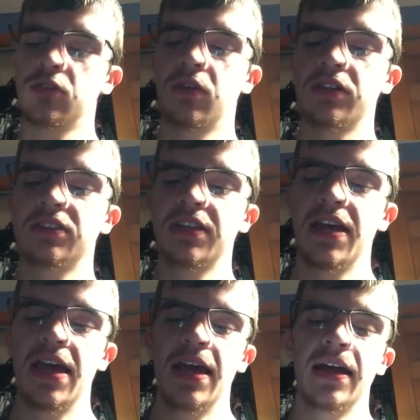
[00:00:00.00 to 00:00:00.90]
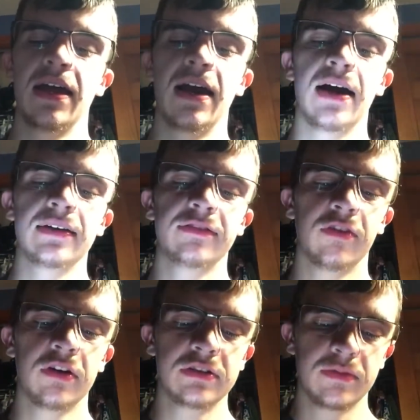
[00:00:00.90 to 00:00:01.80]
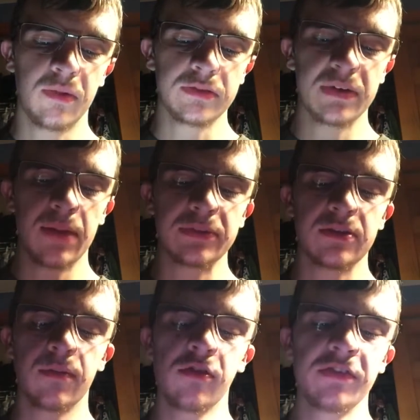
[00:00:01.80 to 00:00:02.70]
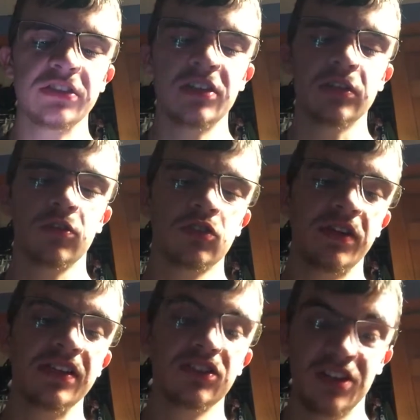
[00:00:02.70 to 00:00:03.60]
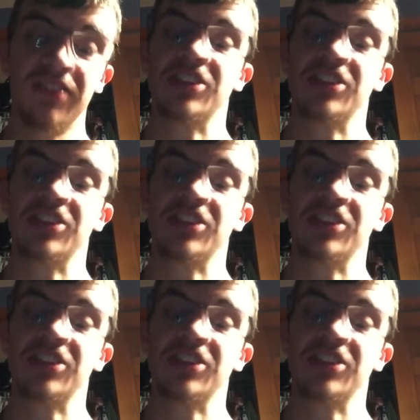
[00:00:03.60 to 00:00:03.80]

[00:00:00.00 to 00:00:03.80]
worst. First worst one up is the movie Doctor Strange, which,